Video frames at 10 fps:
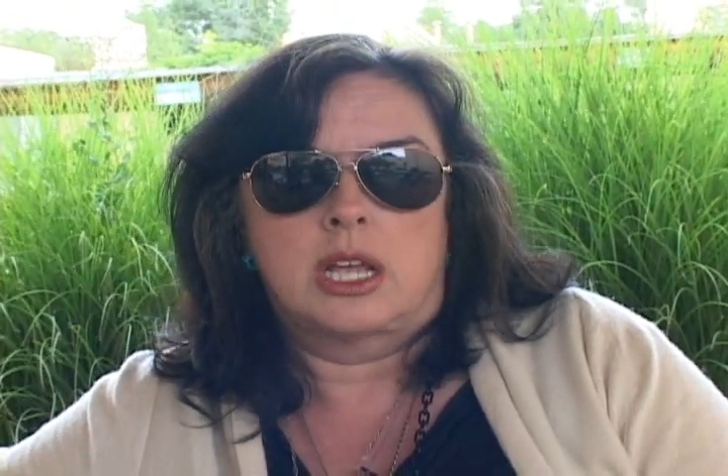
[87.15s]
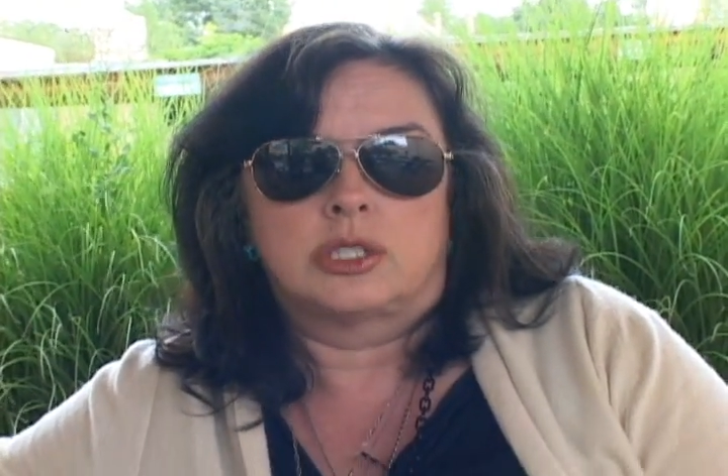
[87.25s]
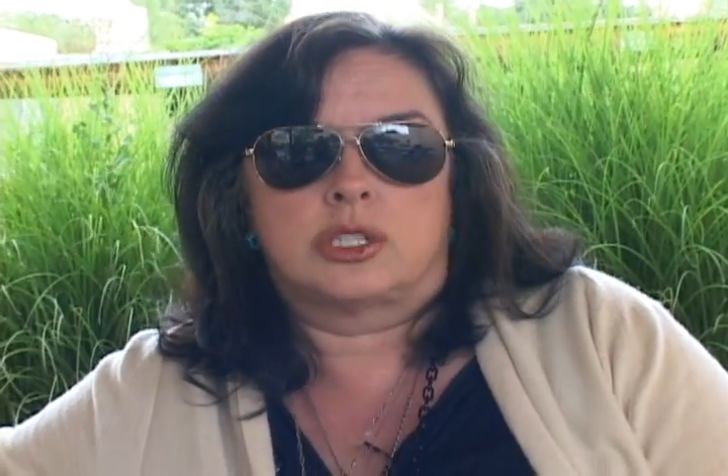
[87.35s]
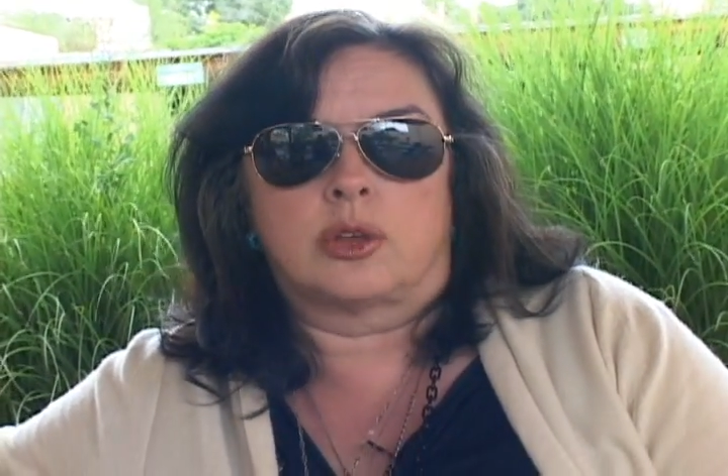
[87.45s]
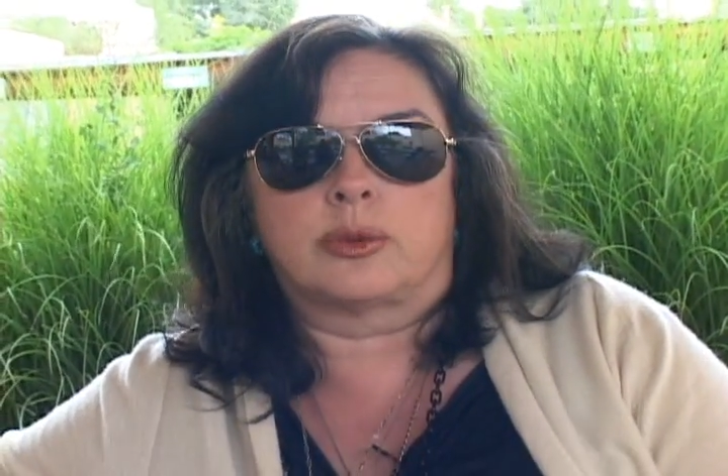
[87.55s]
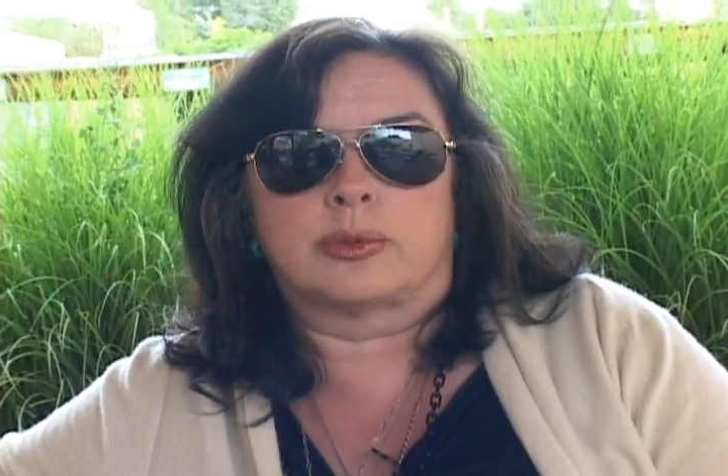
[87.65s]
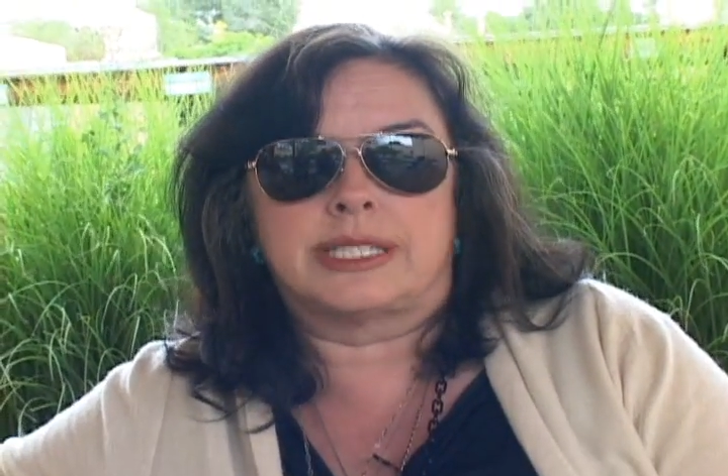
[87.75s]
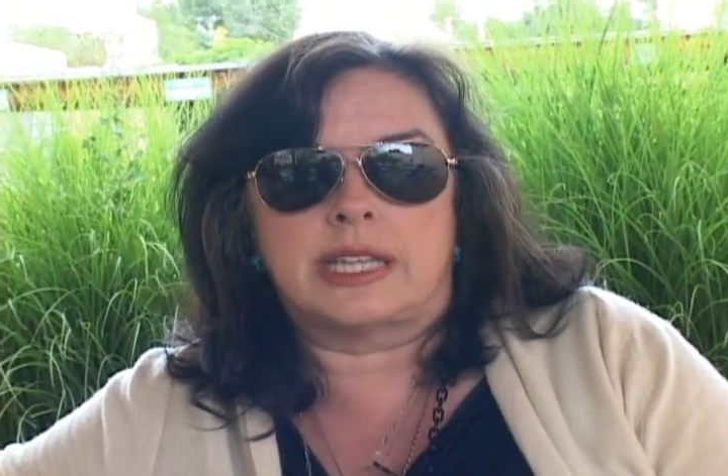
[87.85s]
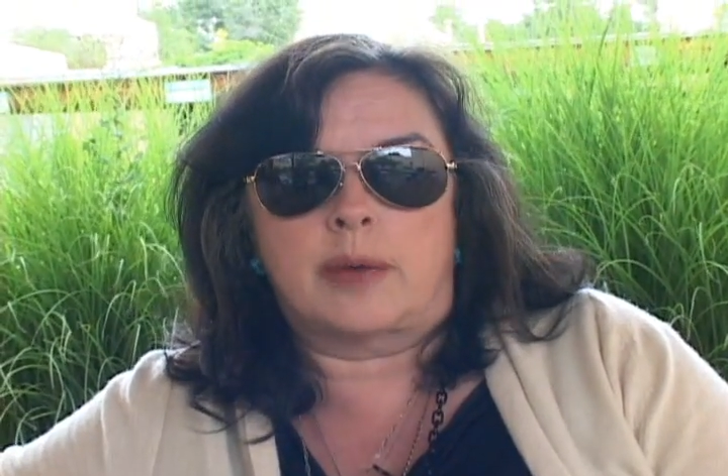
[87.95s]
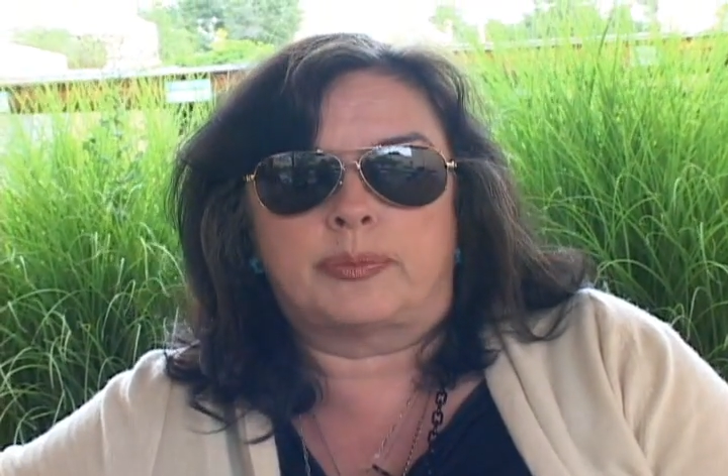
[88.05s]
So the
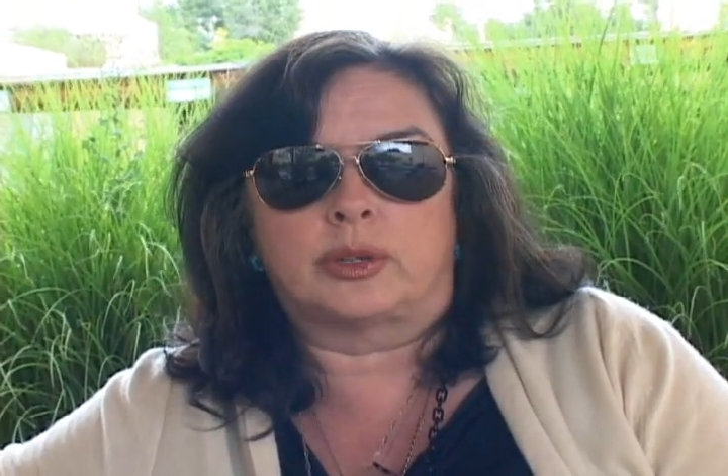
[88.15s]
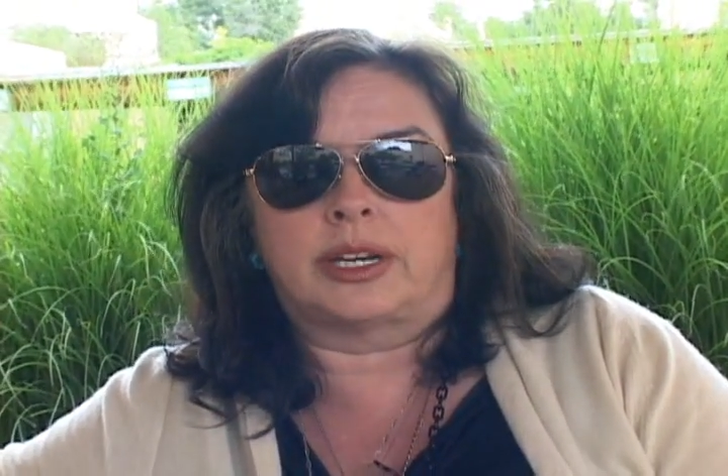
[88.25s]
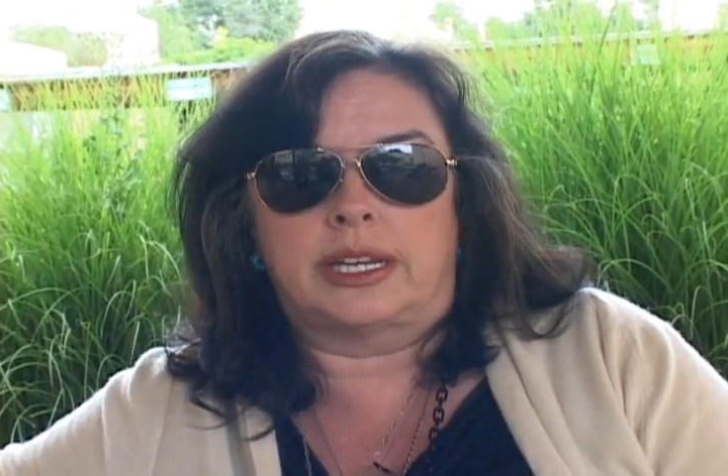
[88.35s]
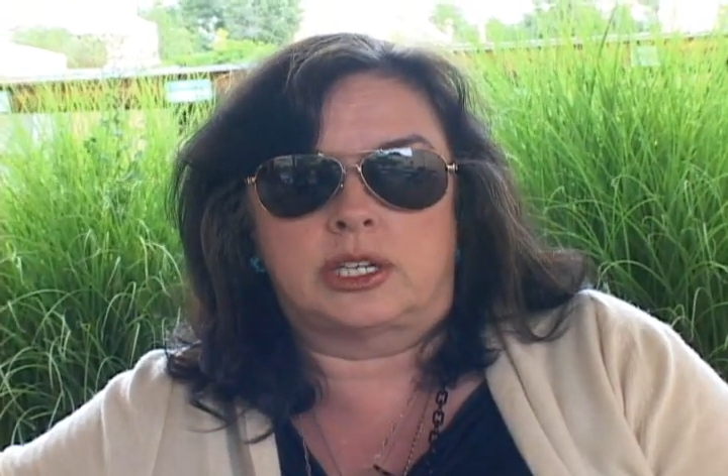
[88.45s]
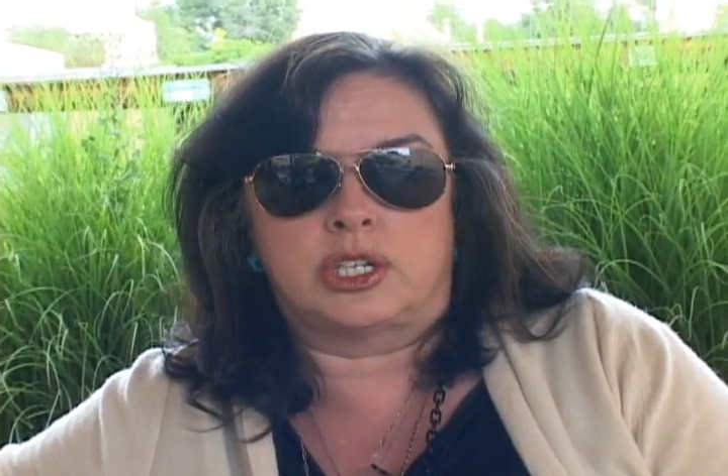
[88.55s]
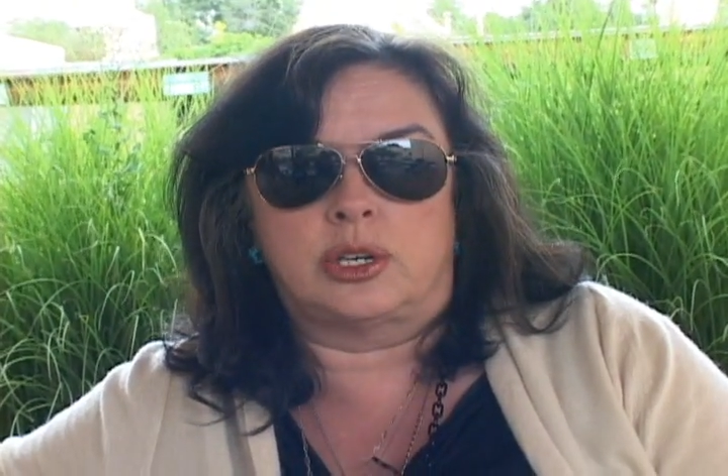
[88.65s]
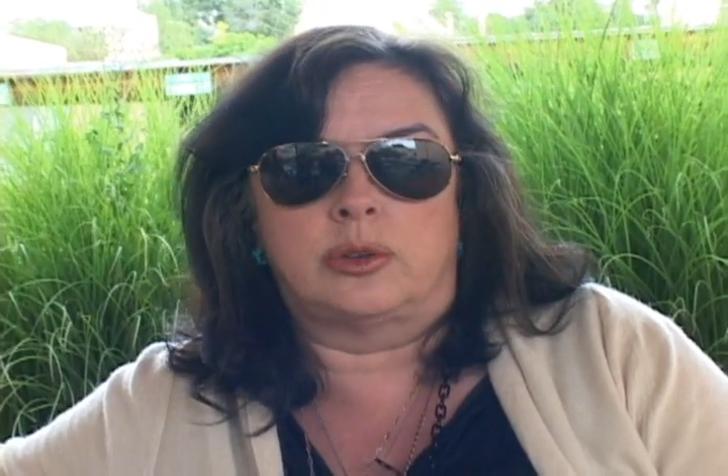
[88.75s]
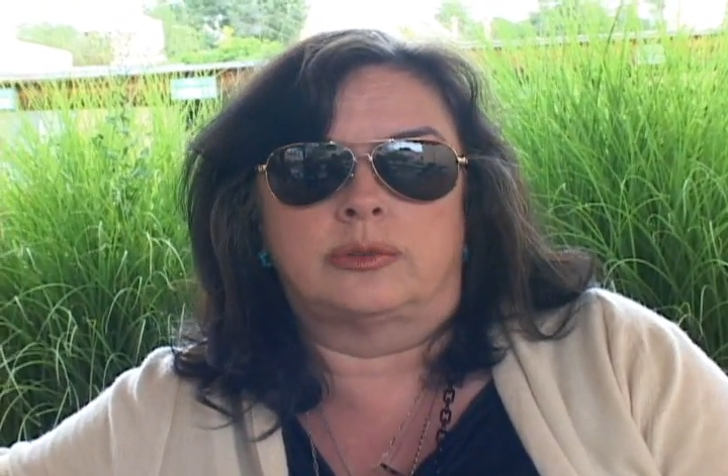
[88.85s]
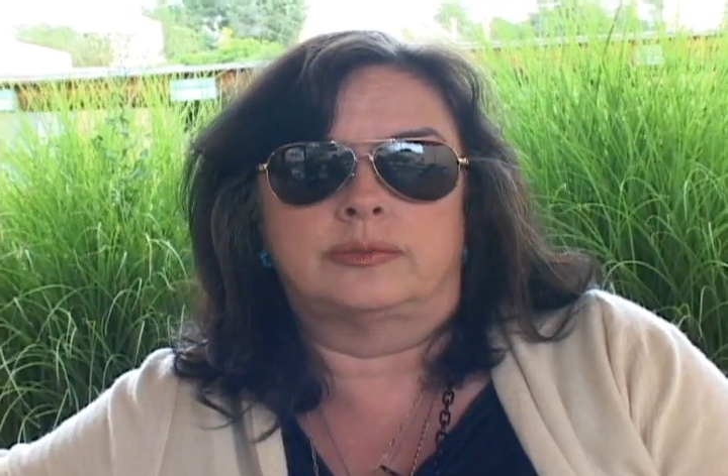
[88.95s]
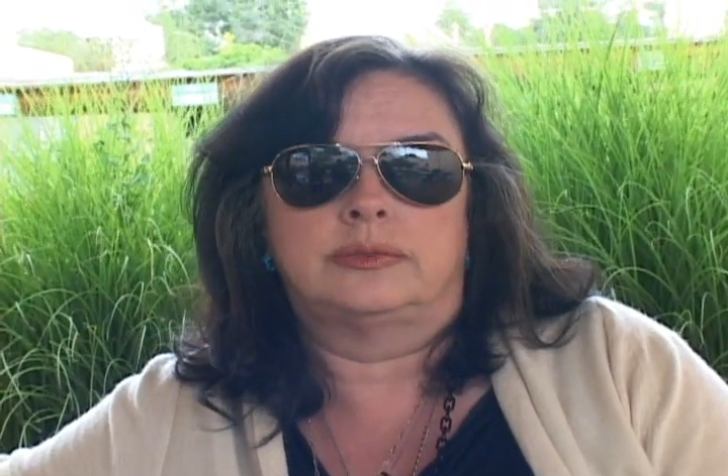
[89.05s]
receptor issue